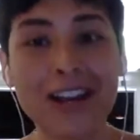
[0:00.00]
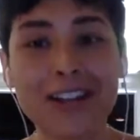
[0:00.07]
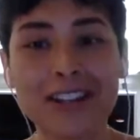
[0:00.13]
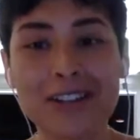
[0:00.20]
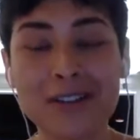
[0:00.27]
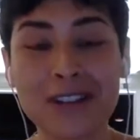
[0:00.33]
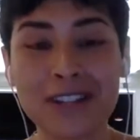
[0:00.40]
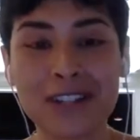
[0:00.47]

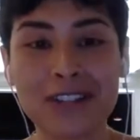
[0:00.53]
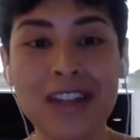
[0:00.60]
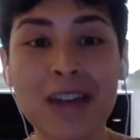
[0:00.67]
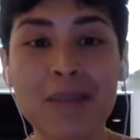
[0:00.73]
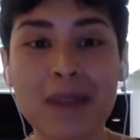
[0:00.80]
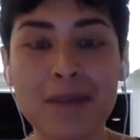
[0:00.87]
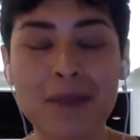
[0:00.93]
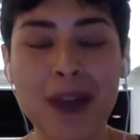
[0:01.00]
So you can do
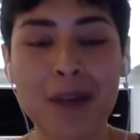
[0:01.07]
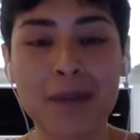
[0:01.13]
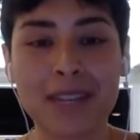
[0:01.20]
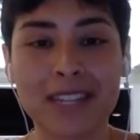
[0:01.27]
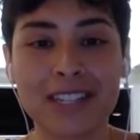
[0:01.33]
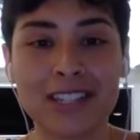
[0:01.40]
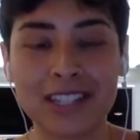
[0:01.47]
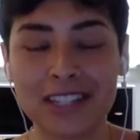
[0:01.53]
that by
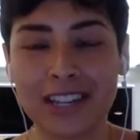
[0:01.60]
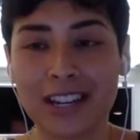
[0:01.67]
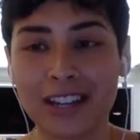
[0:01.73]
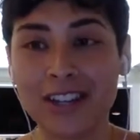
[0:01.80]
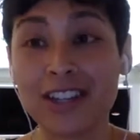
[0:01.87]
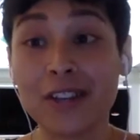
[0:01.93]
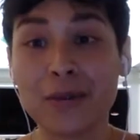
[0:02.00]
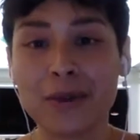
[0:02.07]
popping into
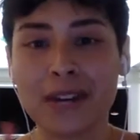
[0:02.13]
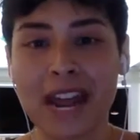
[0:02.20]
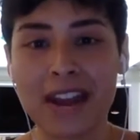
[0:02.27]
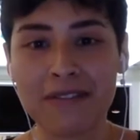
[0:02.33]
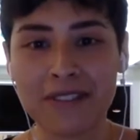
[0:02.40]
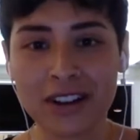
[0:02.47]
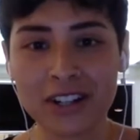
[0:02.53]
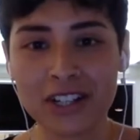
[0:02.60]
the Q&A
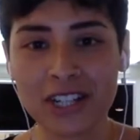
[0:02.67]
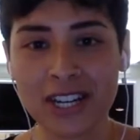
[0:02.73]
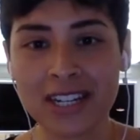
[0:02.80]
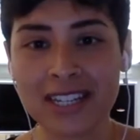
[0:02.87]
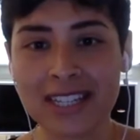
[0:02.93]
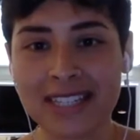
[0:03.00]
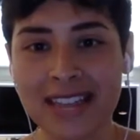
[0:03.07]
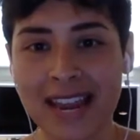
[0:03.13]
function
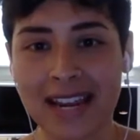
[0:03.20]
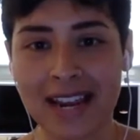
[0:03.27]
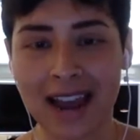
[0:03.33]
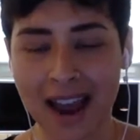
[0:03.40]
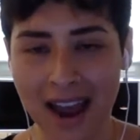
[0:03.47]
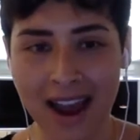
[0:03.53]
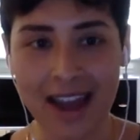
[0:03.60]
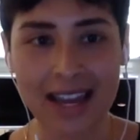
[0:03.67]
and saying
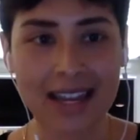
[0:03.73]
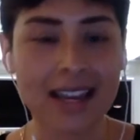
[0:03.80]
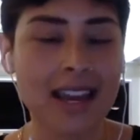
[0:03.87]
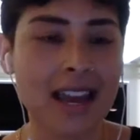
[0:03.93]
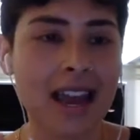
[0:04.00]
hi.